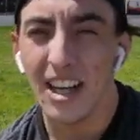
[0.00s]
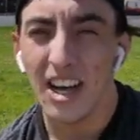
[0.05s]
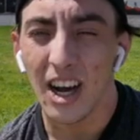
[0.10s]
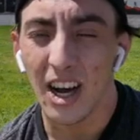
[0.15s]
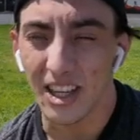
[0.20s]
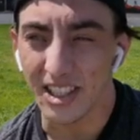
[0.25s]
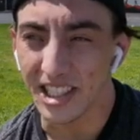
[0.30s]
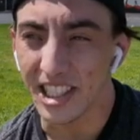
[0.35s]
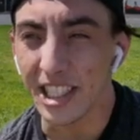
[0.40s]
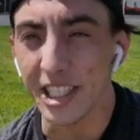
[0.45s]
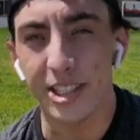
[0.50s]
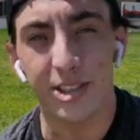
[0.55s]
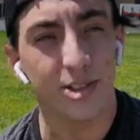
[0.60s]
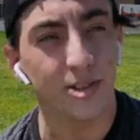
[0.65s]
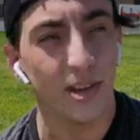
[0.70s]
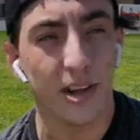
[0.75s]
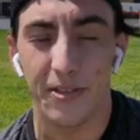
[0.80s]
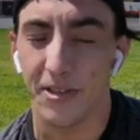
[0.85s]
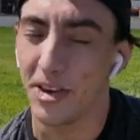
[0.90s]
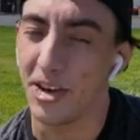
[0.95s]
On these,
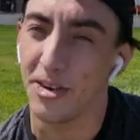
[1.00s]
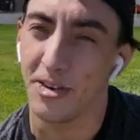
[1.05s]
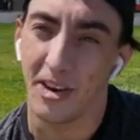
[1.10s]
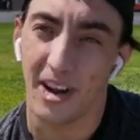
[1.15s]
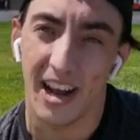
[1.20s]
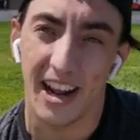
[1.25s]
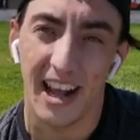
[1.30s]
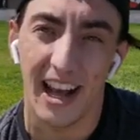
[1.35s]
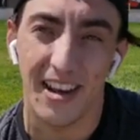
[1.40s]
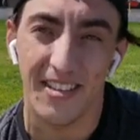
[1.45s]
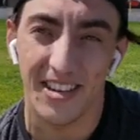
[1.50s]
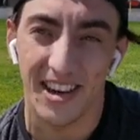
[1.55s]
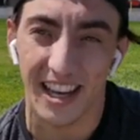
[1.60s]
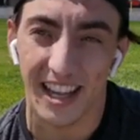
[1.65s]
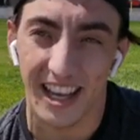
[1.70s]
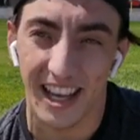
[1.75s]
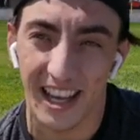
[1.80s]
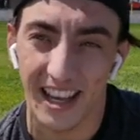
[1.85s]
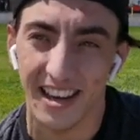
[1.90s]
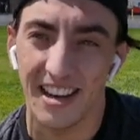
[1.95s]
if you do not have it,
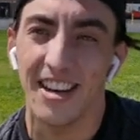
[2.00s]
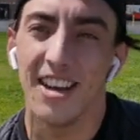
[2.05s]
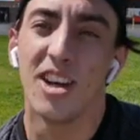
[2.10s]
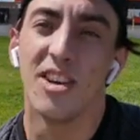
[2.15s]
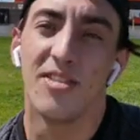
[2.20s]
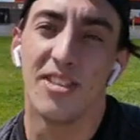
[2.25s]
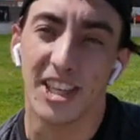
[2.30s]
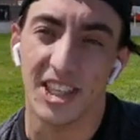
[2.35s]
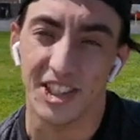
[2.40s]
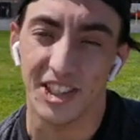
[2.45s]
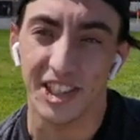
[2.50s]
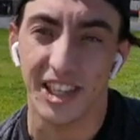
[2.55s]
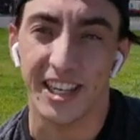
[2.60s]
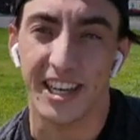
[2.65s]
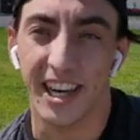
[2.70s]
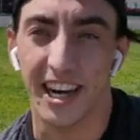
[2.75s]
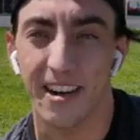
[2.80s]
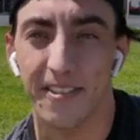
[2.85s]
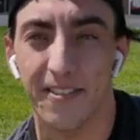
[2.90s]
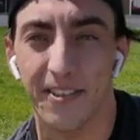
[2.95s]
again, make sure you're
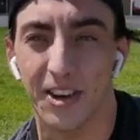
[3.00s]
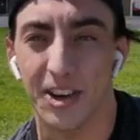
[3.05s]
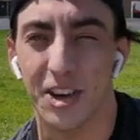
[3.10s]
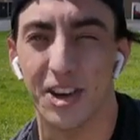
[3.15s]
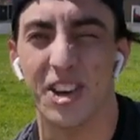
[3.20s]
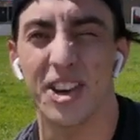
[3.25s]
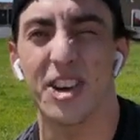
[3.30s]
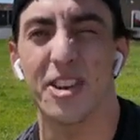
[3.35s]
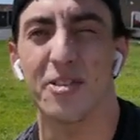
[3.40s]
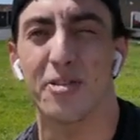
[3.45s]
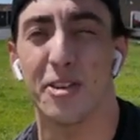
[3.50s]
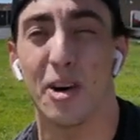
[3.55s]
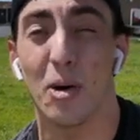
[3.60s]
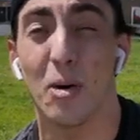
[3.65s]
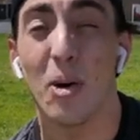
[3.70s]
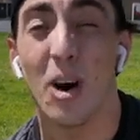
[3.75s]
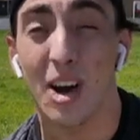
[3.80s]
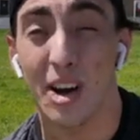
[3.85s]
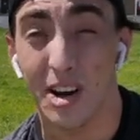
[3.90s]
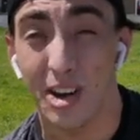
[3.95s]
careful. You can do front
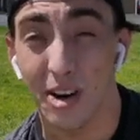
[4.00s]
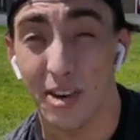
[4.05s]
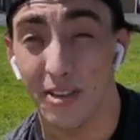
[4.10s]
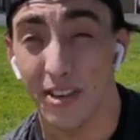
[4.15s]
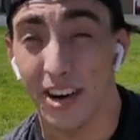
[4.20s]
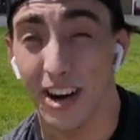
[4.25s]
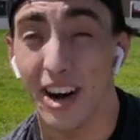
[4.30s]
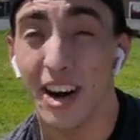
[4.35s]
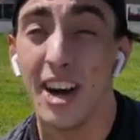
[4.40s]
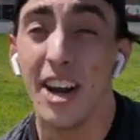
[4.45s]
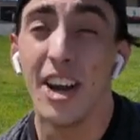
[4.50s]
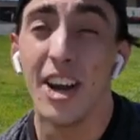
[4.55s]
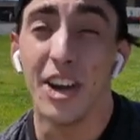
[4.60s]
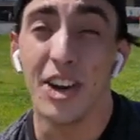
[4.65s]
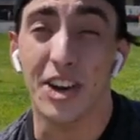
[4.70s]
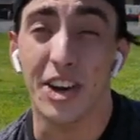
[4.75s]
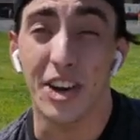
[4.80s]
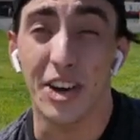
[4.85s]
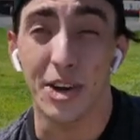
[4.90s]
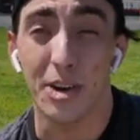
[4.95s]
walkover,
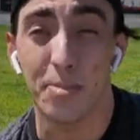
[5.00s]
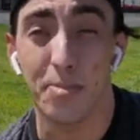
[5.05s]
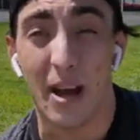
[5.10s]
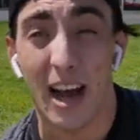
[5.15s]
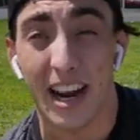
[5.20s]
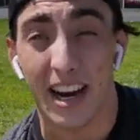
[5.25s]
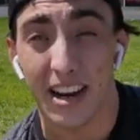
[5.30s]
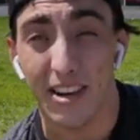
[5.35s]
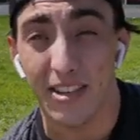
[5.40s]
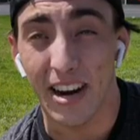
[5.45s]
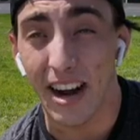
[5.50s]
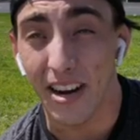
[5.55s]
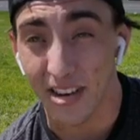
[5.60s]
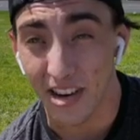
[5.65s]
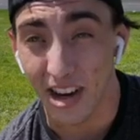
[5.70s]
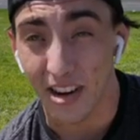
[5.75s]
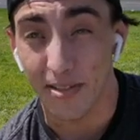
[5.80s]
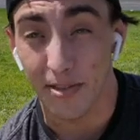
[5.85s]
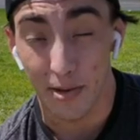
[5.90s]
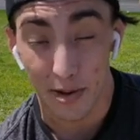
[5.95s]
you can do back
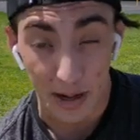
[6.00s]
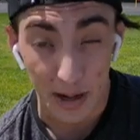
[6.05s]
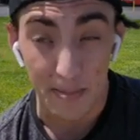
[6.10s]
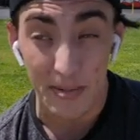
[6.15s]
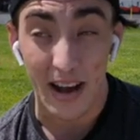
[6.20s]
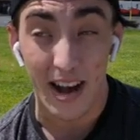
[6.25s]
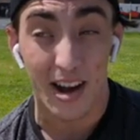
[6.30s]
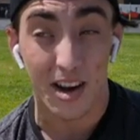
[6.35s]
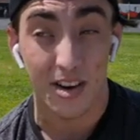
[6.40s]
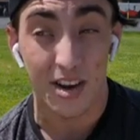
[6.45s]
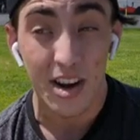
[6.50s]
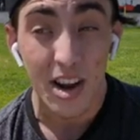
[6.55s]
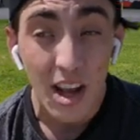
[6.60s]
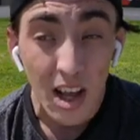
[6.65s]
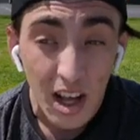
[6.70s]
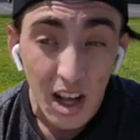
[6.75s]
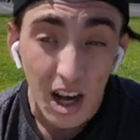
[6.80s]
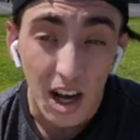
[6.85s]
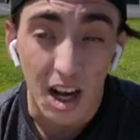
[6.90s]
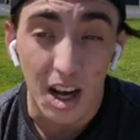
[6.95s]
round off rebound.
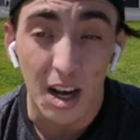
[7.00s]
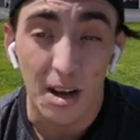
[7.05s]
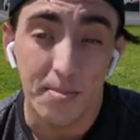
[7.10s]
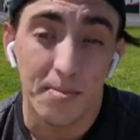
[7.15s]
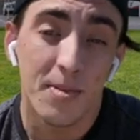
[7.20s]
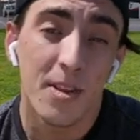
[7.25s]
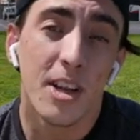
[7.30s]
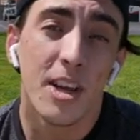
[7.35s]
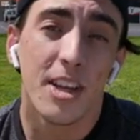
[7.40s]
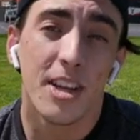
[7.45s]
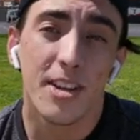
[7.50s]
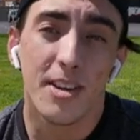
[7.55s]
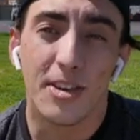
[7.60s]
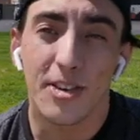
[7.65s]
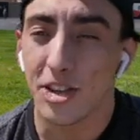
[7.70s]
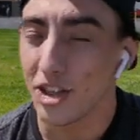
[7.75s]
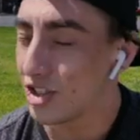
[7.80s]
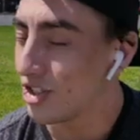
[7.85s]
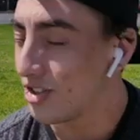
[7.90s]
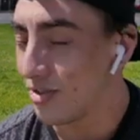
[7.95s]

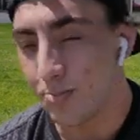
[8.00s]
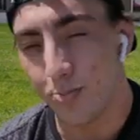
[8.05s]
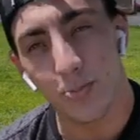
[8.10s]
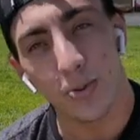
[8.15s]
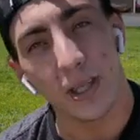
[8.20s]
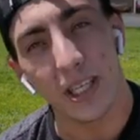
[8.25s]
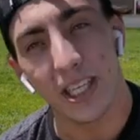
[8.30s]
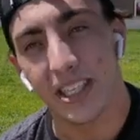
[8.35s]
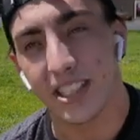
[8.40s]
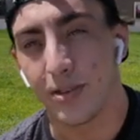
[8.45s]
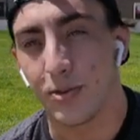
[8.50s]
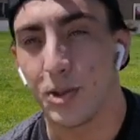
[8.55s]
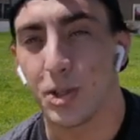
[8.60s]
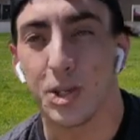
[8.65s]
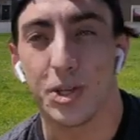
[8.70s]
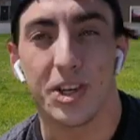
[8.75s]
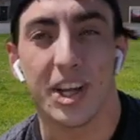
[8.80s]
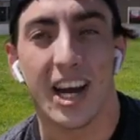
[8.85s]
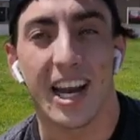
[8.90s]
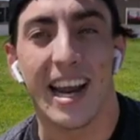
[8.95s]
Just please, if you
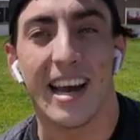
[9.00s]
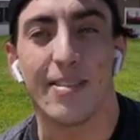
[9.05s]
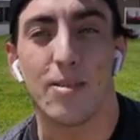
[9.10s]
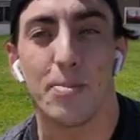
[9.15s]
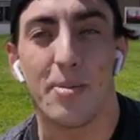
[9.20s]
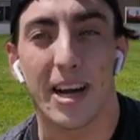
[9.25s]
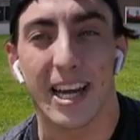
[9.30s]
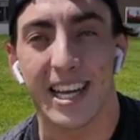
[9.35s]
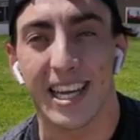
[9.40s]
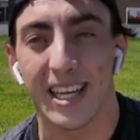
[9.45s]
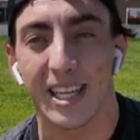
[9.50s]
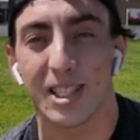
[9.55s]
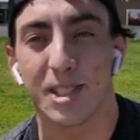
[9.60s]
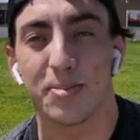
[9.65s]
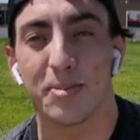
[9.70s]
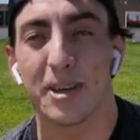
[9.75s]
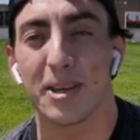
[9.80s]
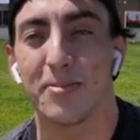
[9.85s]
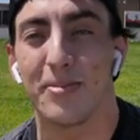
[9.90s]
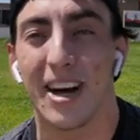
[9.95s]
do not have a back
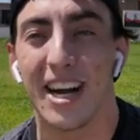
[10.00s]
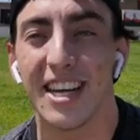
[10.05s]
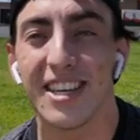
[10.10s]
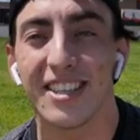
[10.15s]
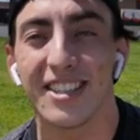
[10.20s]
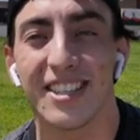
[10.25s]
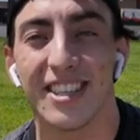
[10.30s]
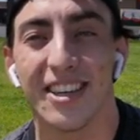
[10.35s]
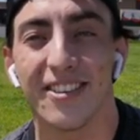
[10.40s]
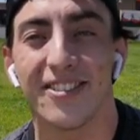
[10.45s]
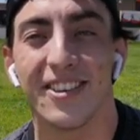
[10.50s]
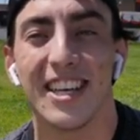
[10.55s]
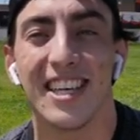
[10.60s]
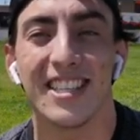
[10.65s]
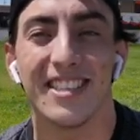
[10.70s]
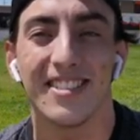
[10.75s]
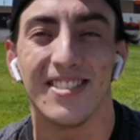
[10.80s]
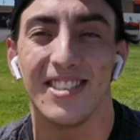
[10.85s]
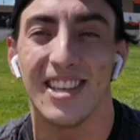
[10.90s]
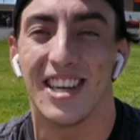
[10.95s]
handspring by yourself
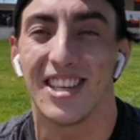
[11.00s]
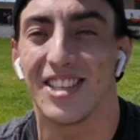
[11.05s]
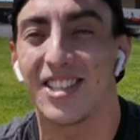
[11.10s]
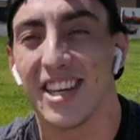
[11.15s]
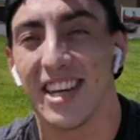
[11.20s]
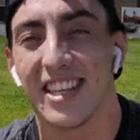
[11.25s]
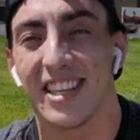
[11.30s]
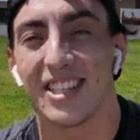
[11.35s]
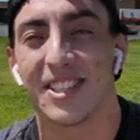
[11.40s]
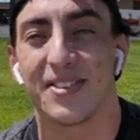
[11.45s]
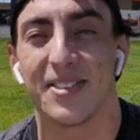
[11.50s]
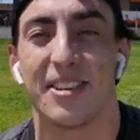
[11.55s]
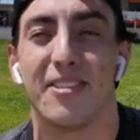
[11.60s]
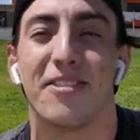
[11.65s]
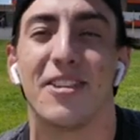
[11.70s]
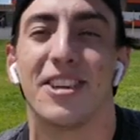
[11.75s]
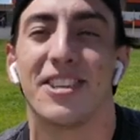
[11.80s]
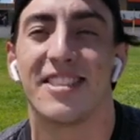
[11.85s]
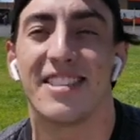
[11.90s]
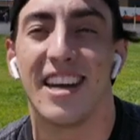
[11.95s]
yet, do not try this for the
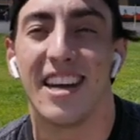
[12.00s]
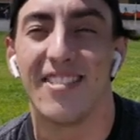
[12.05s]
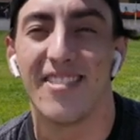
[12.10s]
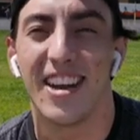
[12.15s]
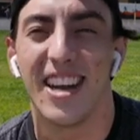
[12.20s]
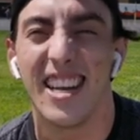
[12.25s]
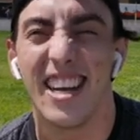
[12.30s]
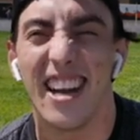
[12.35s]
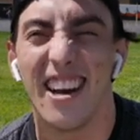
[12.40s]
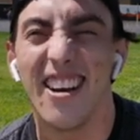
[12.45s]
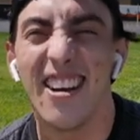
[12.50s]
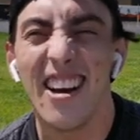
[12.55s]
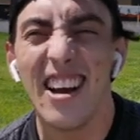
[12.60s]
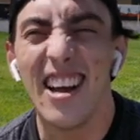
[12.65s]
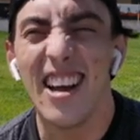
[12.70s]
first time right now.